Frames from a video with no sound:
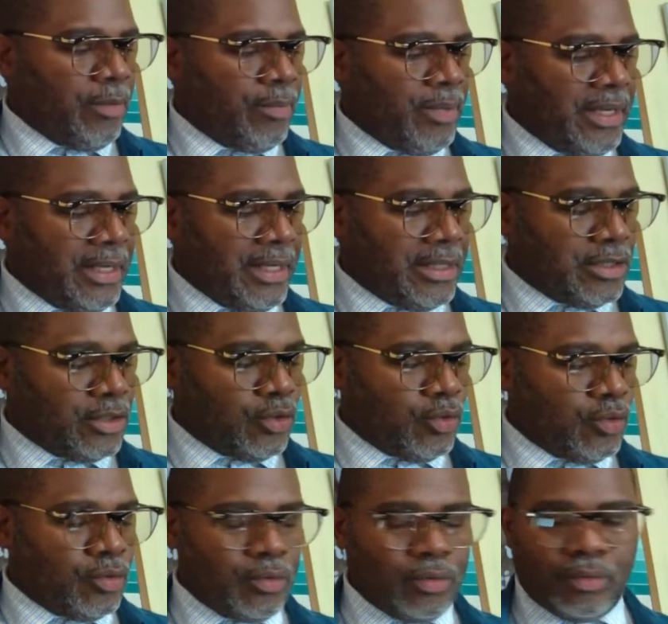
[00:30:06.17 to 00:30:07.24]
we begin
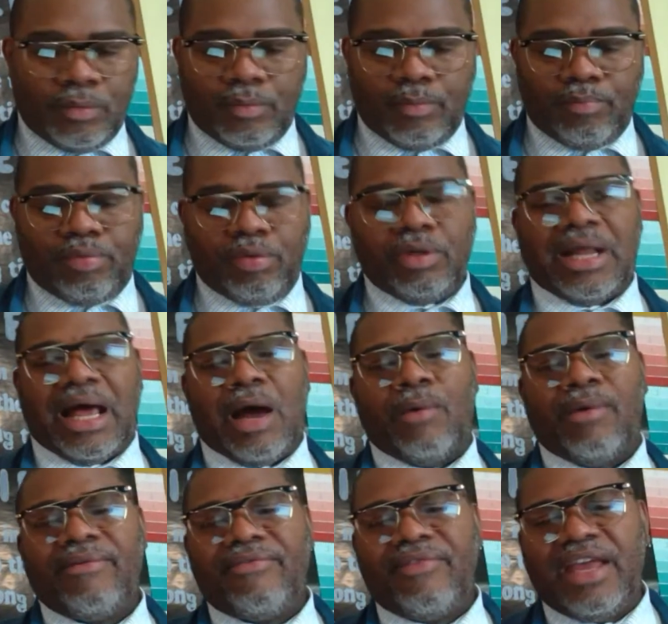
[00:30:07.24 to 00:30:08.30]
to put
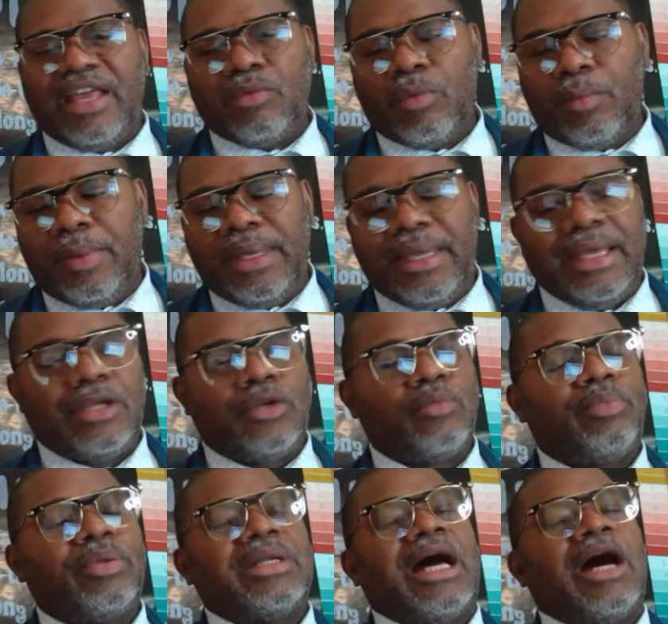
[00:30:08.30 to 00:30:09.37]
our faith, when we begin to put
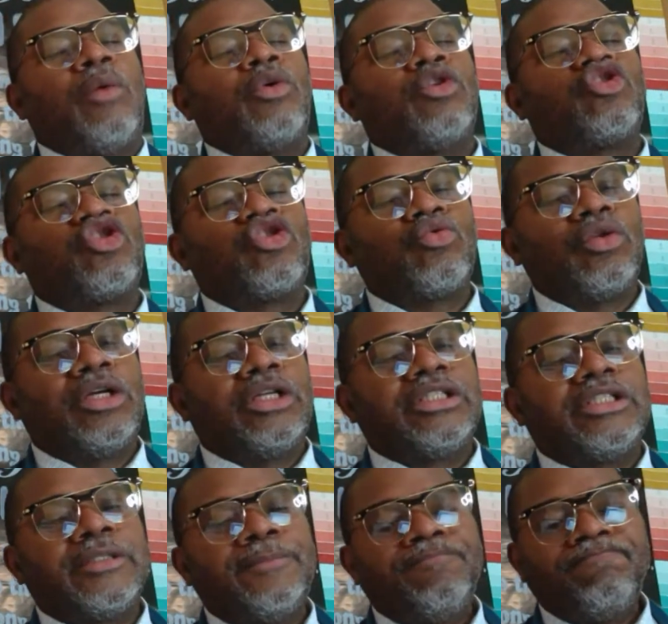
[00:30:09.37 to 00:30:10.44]
our trust
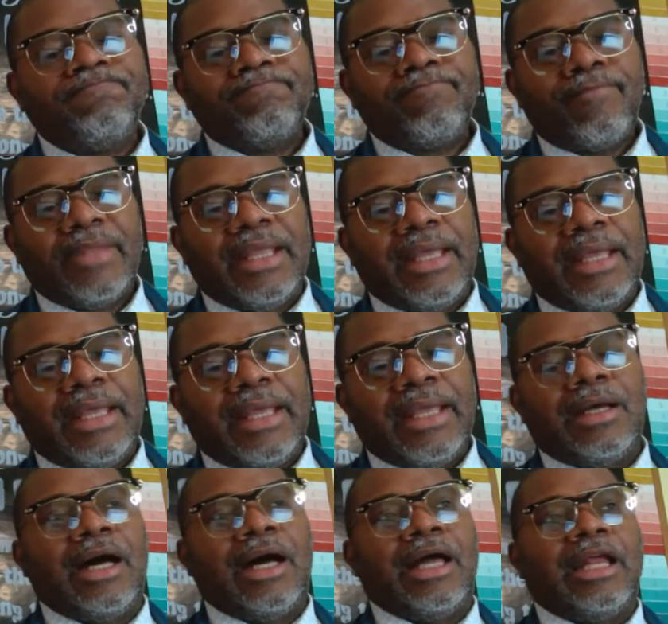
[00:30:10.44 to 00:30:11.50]

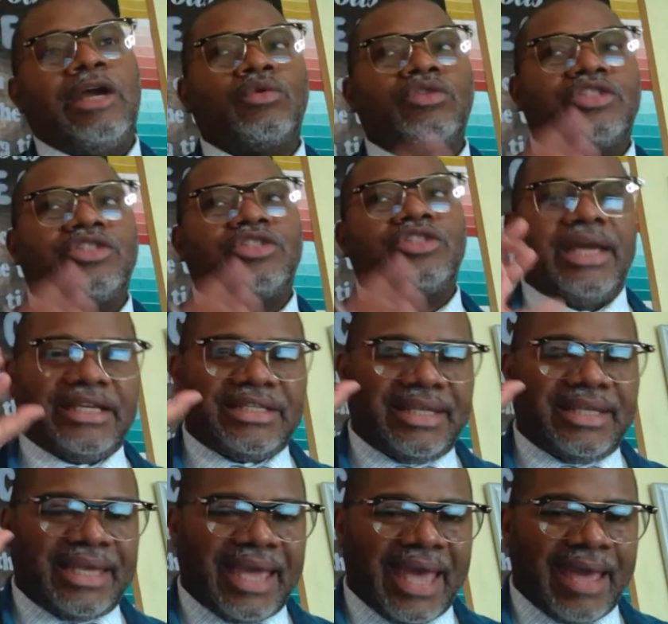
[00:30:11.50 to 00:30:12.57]
in God, it will
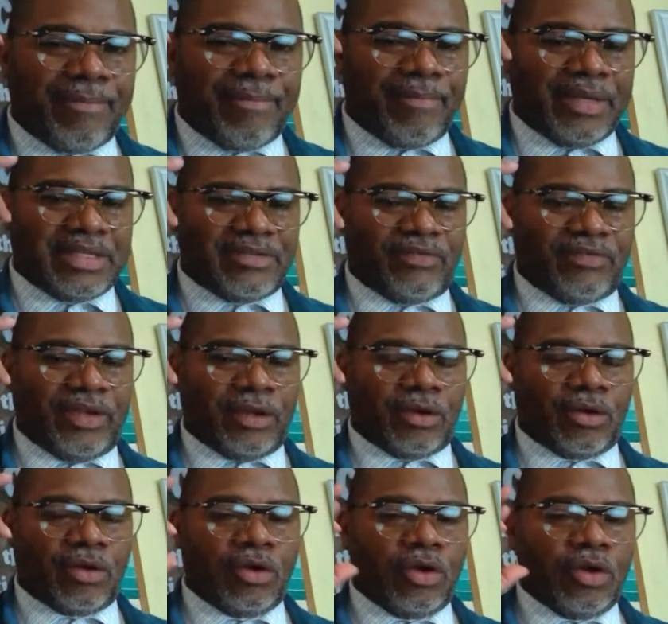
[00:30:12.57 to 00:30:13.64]
change the
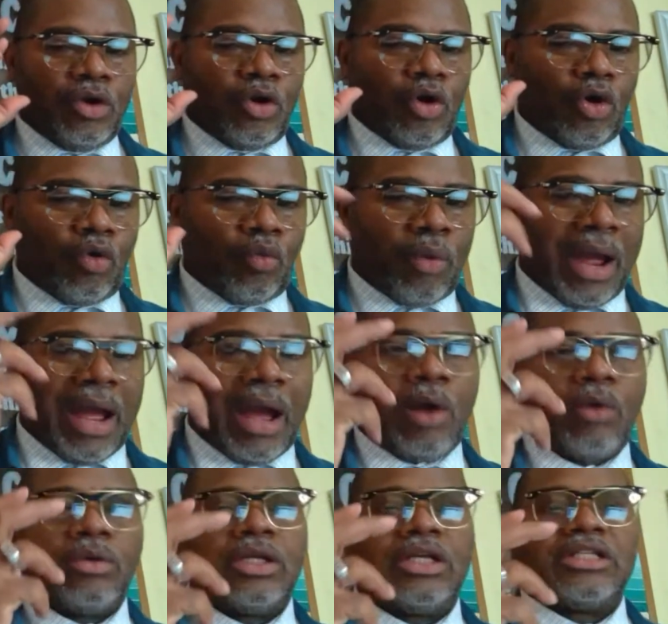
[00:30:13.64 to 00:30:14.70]
atmosphere
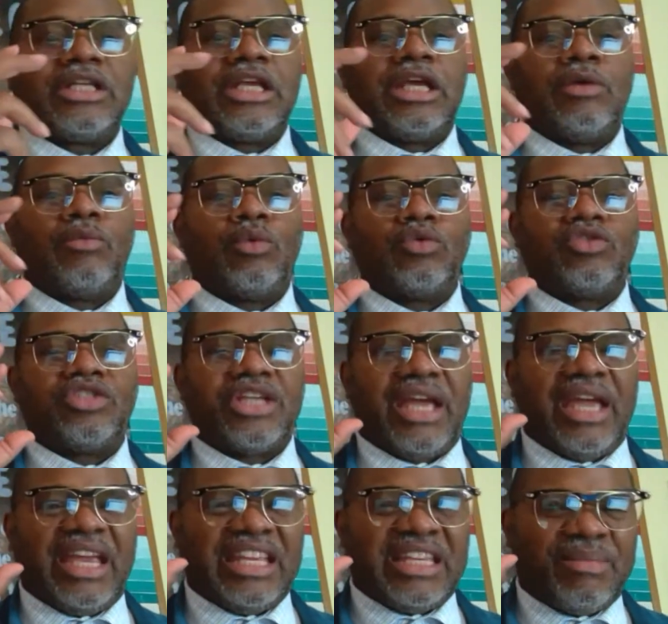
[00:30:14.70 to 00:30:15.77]
around us. It will
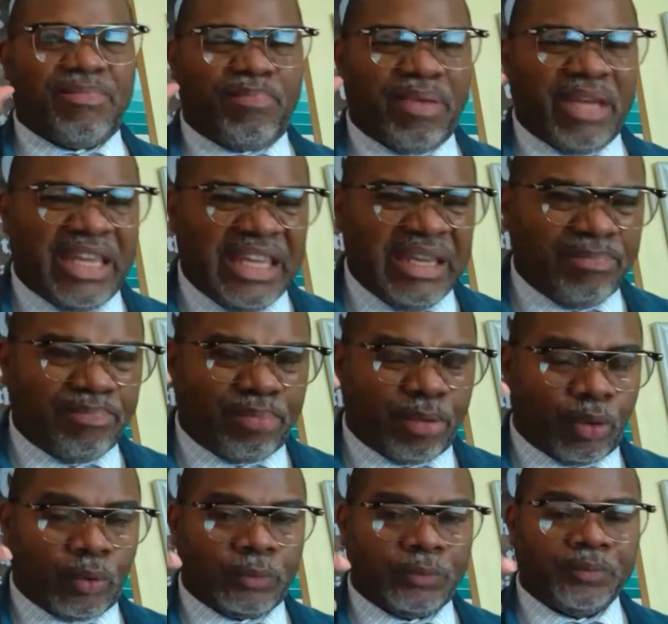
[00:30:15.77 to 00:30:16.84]
change
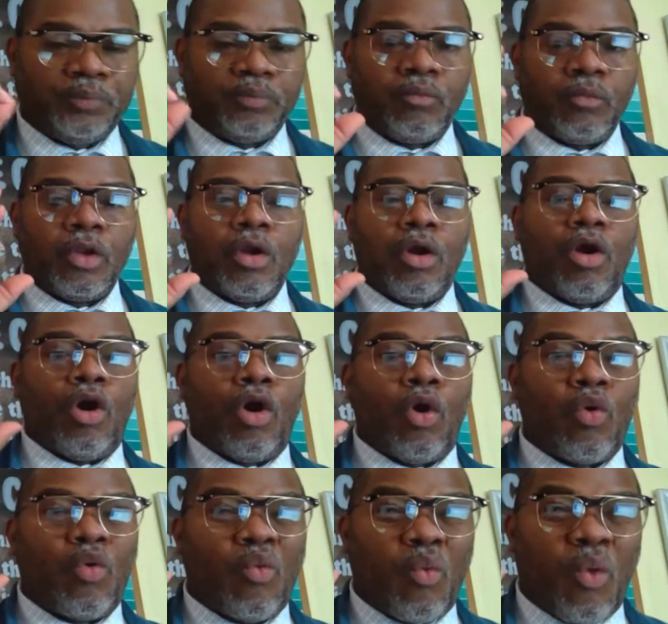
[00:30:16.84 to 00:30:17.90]
people
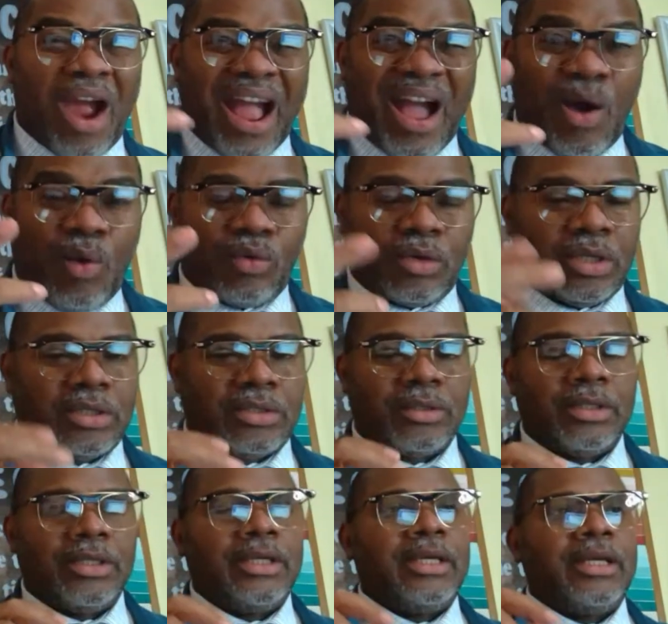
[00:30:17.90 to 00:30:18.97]
around us.
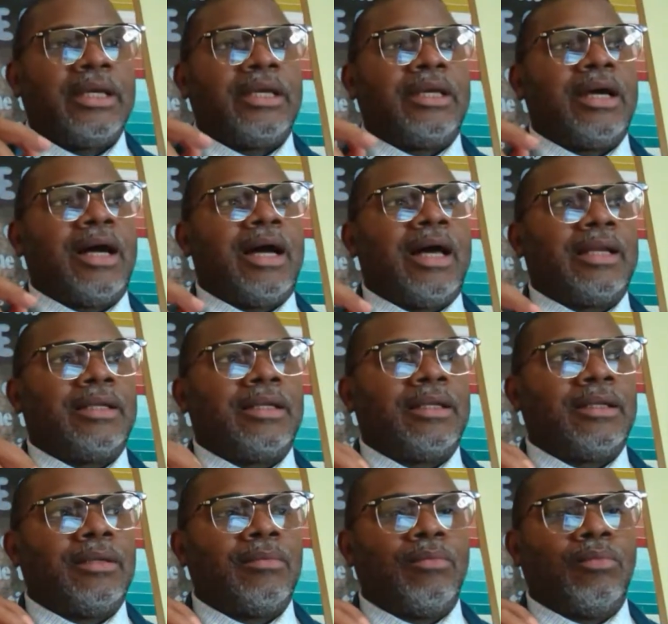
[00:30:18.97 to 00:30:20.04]
God
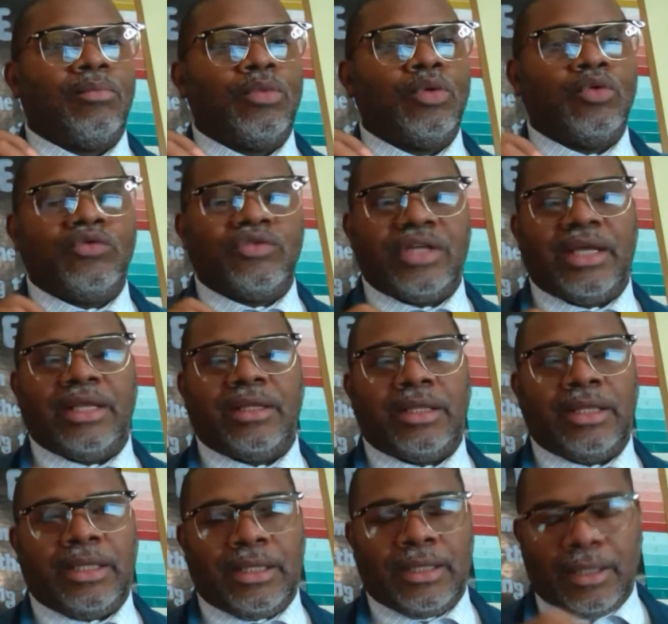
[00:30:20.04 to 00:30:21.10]
moves in
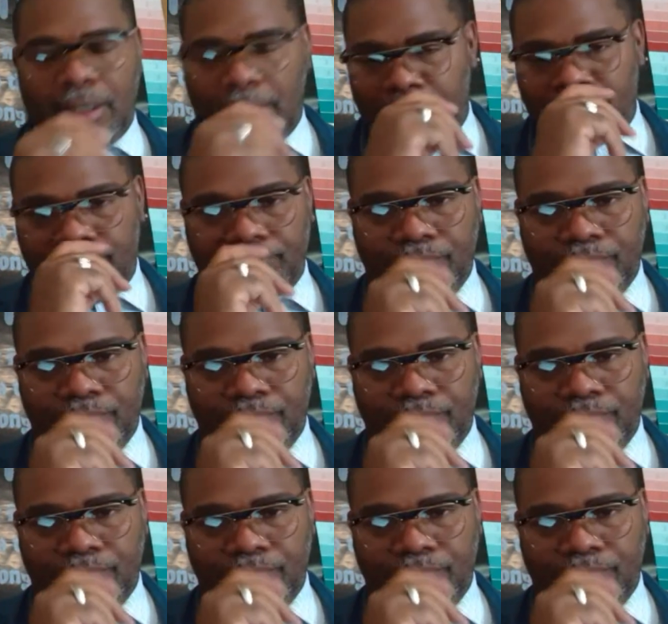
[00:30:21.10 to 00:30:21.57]
the um